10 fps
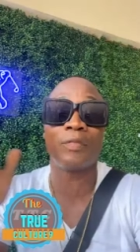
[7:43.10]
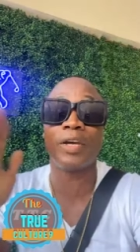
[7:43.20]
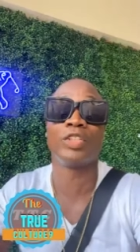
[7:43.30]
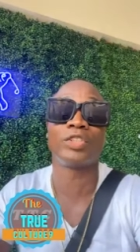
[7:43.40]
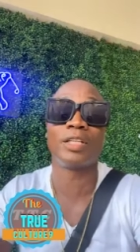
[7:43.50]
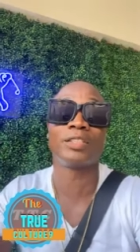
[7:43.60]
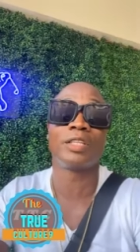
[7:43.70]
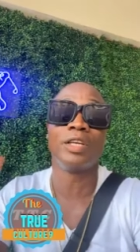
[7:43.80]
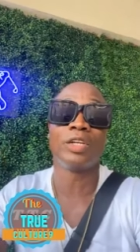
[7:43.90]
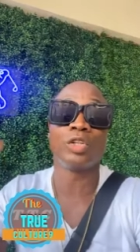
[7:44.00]
of
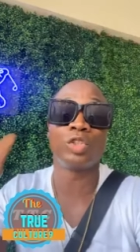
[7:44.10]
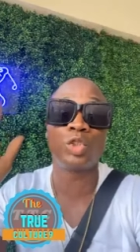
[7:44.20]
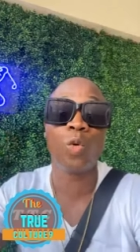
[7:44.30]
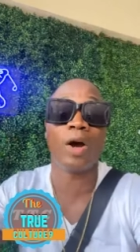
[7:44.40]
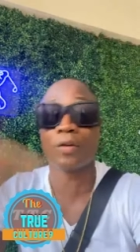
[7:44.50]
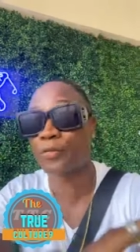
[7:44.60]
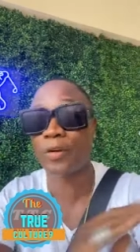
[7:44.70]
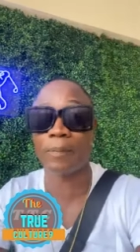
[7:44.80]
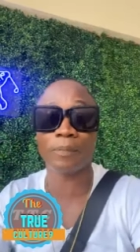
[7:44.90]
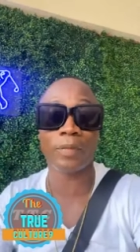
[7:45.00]
entrance to and
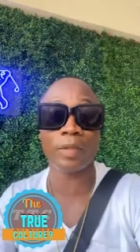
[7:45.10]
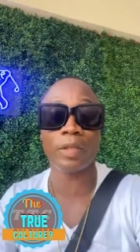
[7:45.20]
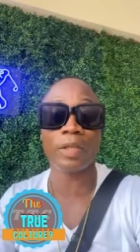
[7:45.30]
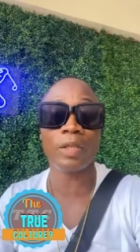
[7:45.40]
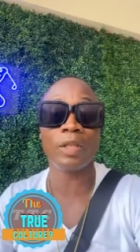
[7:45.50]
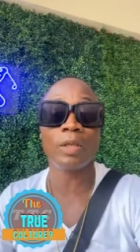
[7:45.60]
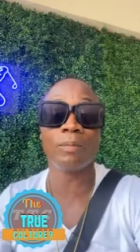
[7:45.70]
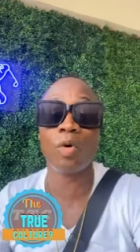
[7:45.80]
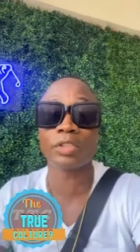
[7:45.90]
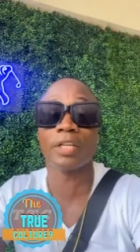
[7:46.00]
from
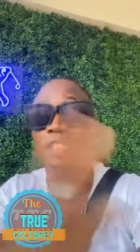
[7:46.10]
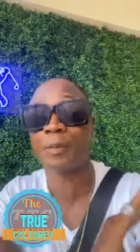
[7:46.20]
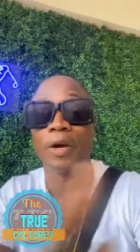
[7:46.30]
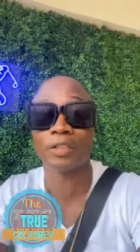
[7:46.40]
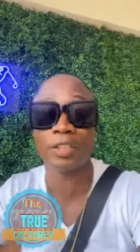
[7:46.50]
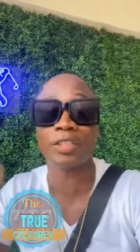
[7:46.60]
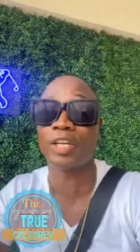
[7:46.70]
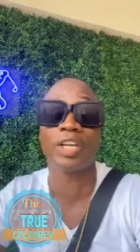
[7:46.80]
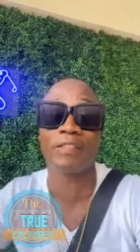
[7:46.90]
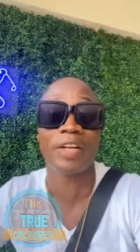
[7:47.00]
most of these parishes.
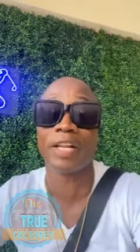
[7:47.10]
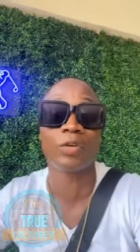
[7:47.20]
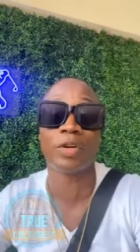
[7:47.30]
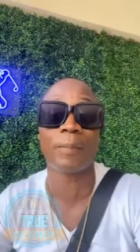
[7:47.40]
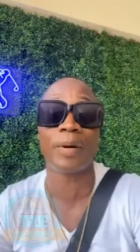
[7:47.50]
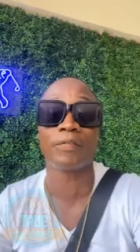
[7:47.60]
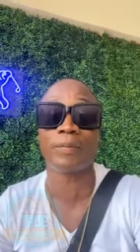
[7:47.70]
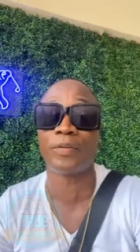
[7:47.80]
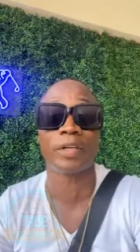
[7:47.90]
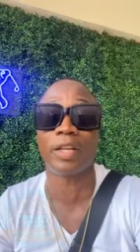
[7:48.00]
Because you know the road apart
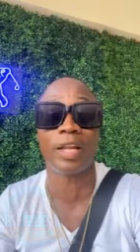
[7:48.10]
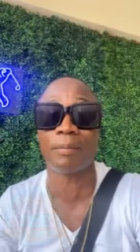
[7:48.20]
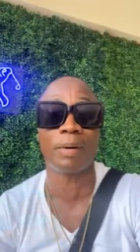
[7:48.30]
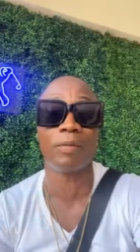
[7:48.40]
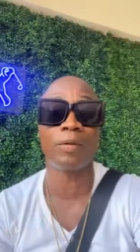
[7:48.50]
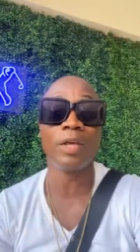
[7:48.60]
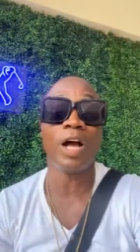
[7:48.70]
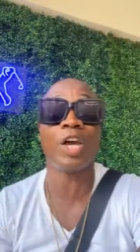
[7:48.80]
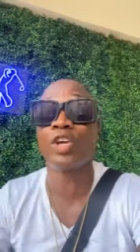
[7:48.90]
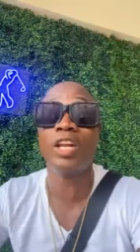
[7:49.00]
from fucking Holland Bamboo.
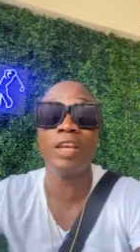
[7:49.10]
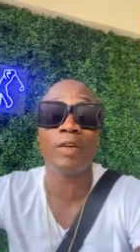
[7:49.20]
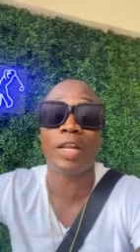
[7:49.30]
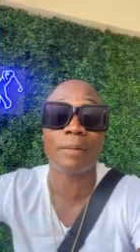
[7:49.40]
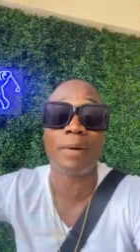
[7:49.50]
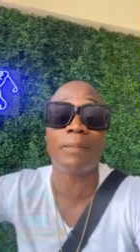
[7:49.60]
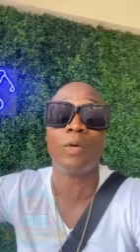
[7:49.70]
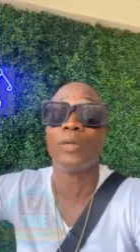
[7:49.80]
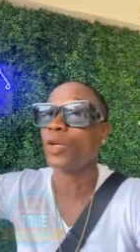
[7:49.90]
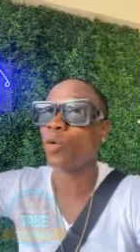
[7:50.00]
And you leave Holland
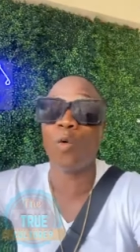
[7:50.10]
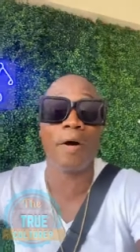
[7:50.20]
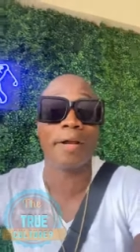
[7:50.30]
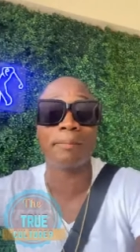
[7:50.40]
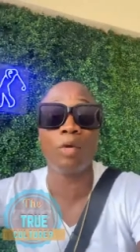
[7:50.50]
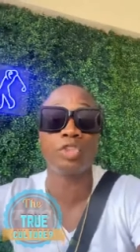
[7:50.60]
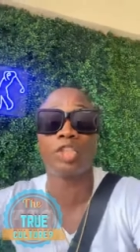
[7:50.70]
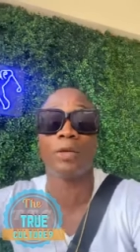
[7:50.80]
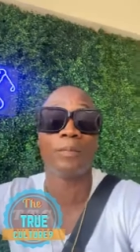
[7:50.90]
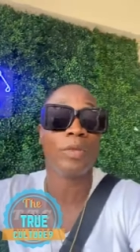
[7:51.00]
Bamboo, one
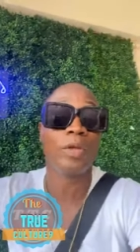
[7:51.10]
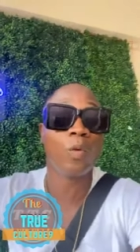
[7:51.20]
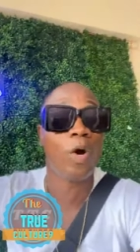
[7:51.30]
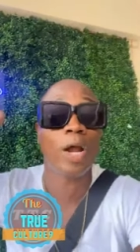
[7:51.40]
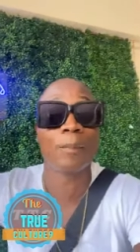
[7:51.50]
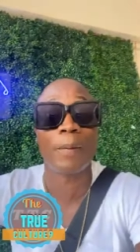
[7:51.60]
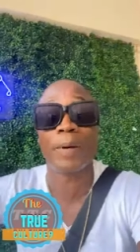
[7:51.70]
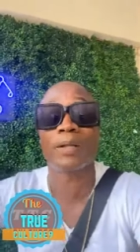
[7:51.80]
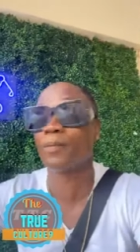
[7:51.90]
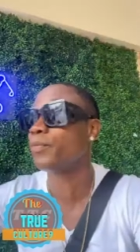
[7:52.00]
bushing, one
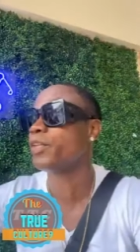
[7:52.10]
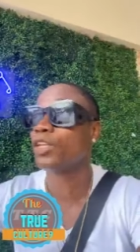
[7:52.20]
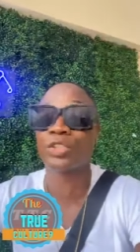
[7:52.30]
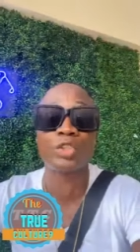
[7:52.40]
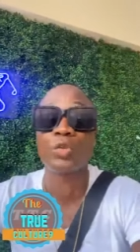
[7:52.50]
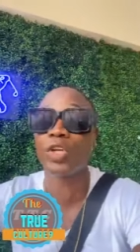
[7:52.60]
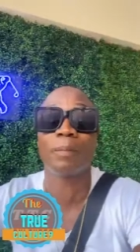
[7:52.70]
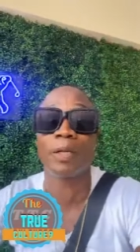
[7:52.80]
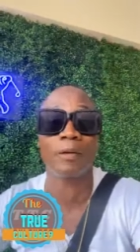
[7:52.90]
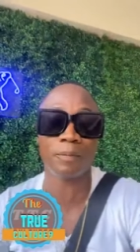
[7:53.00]
proper
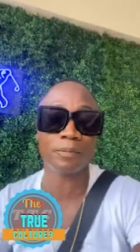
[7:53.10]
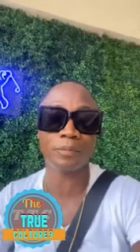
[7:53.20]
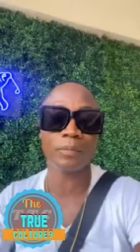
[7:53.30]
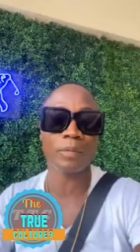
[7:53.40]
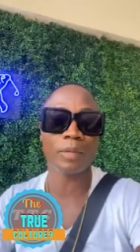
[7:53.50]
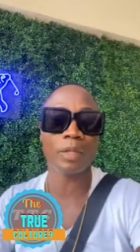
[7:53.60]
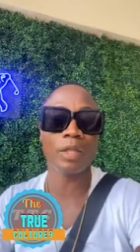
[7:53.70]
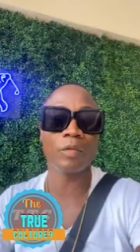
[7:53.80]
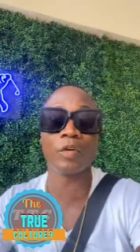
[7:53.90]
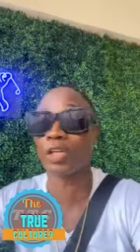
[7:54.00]
treatment.
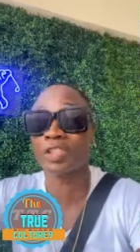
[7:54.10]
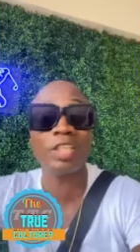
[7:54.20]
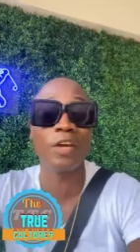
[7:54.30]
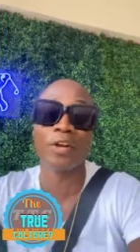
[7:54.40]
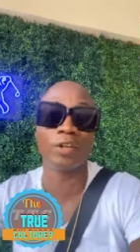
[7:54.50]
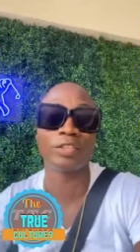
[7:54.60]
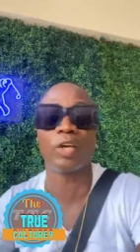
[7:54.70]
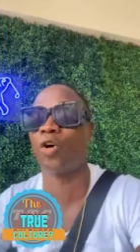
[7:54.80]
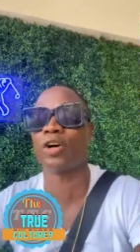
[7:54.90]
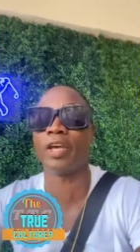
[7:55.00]
If you just tear down
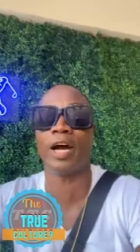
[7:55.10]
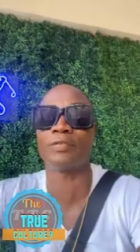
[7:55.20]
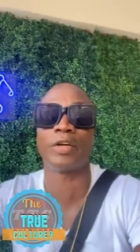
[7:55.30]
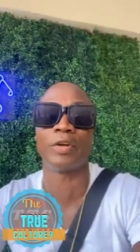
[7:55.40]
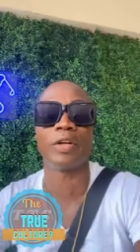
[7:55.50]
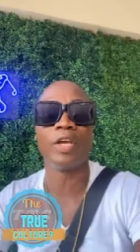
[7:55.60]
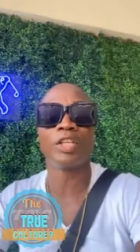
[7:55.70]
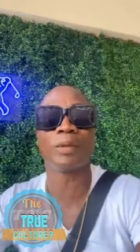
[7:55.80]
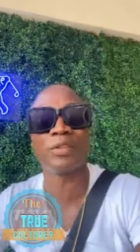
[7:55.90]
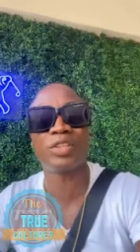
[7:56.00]
saying, okay, after it,
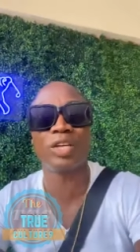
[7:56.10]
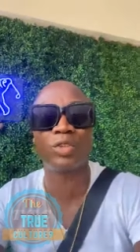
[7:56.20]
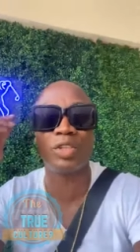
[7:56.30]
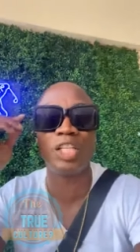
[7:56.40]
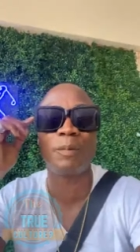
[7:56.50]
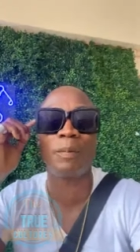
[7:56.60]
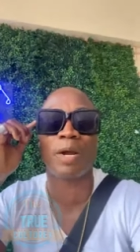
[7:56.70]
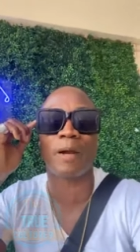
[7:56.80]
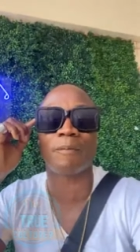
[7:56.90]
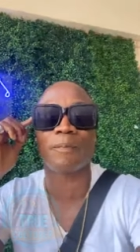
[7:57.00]
so much I these
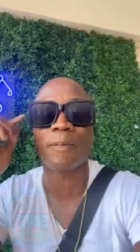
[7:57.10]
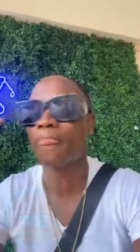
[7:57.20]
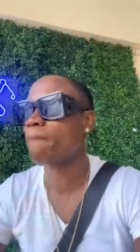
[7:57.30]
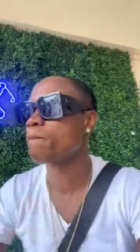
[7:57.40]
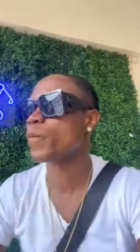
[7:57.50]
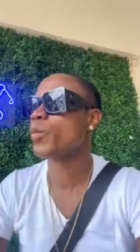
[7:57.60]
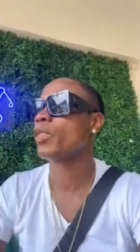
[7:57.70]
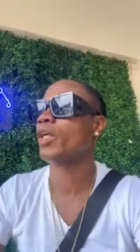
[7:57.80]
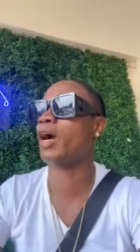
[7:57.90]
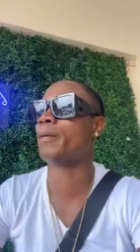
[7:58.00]
people are,
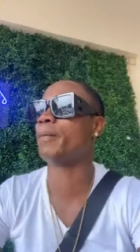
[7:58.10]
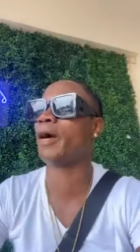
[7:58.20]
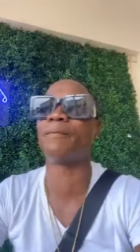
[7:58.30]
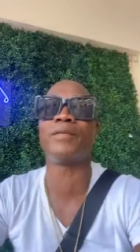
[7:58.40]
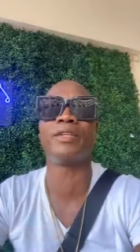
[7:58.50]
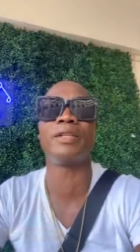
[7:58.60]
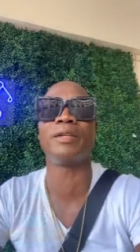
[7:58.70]
are, are,